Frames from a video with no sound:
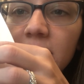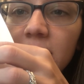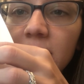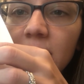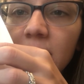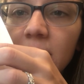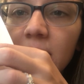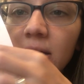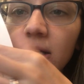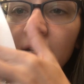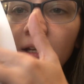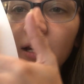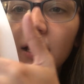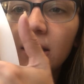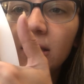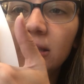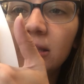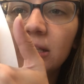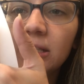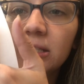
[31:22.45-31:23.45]
skin
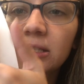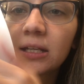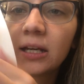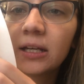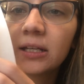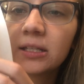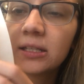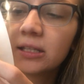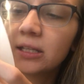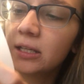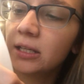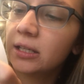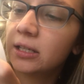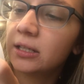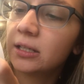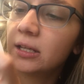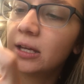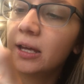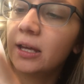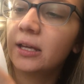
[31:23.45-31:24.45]
and this guy's
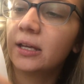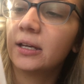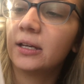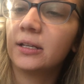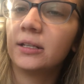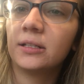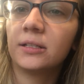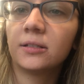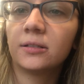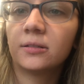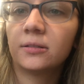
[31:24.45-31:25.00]
skin and